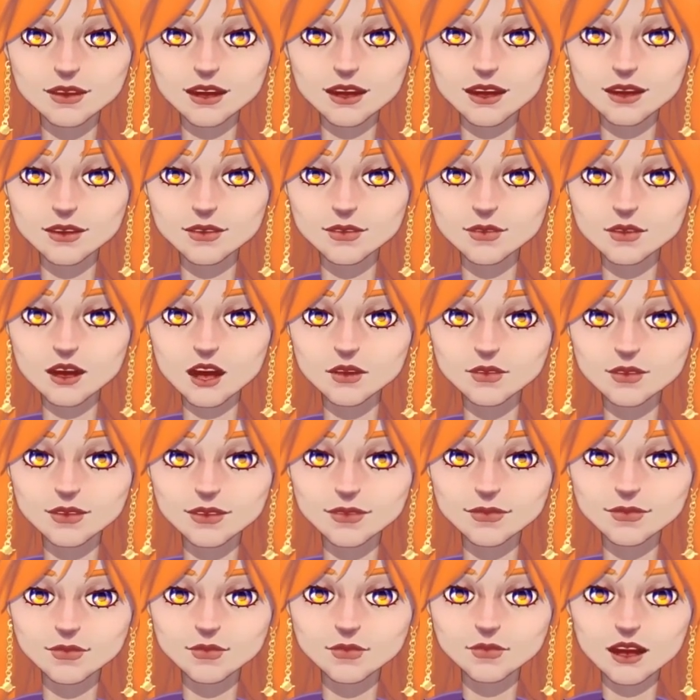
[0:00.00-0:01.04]
No need
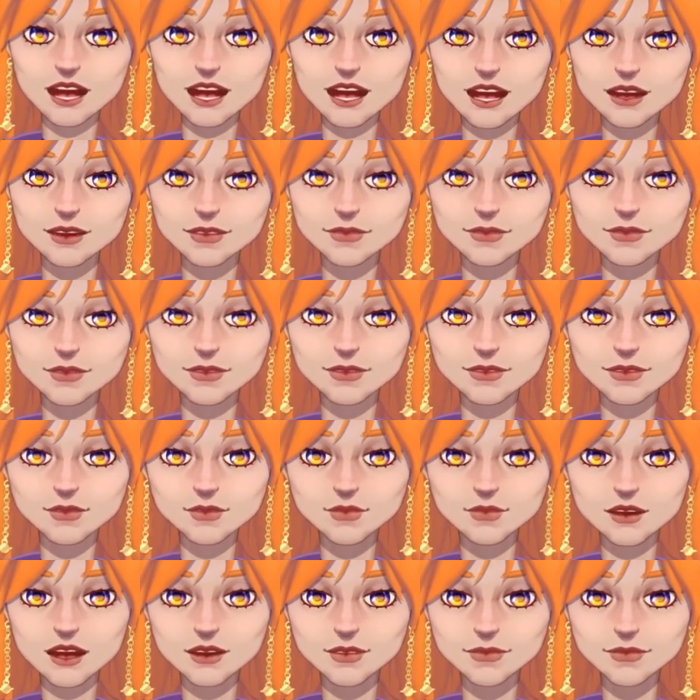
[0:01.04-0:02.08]
to dwell on it. It's
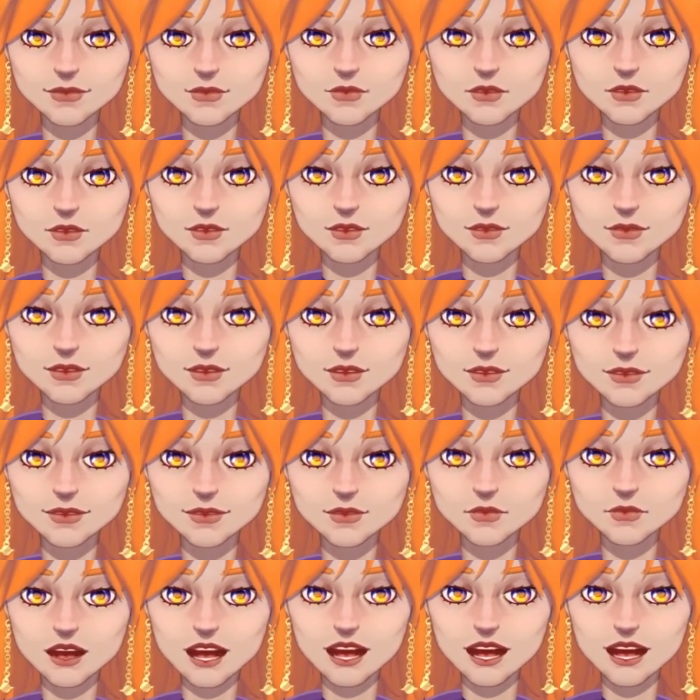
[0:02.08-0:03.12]
just an ordinary
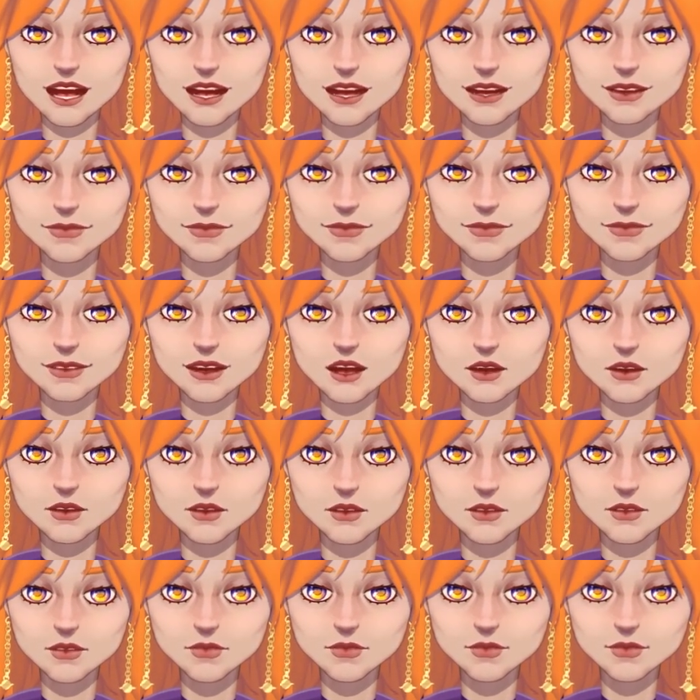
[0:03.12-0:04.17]
demise. Now
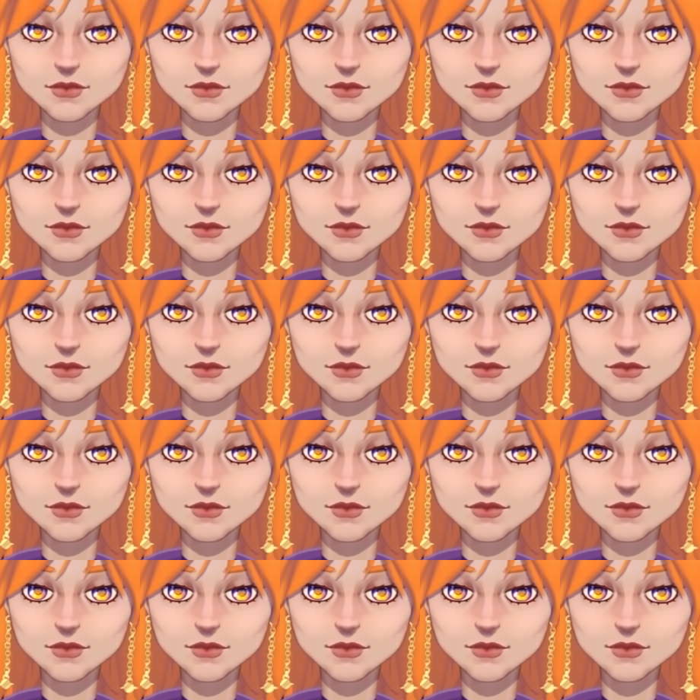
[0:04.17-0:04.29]
move.